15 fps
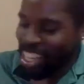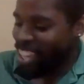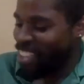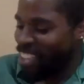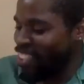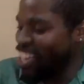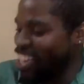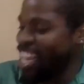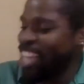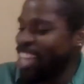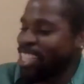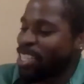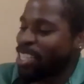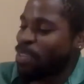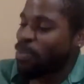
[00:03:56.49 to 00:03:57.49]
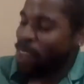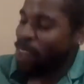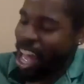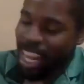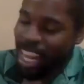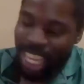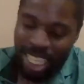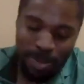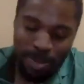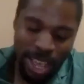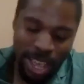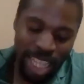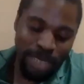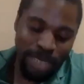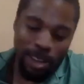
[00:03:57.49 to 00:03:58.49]
who is the finest
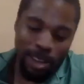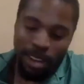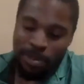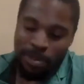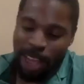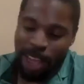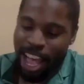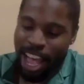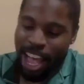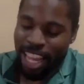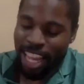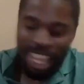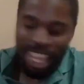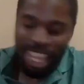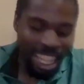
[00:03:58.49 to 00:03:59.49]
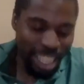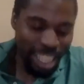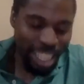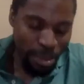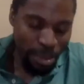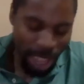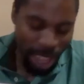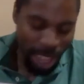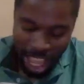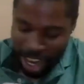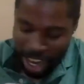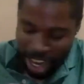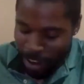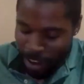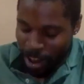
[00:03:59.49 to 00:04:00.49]
baseball mind to me
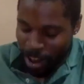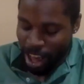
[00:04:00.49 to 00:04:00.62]
in all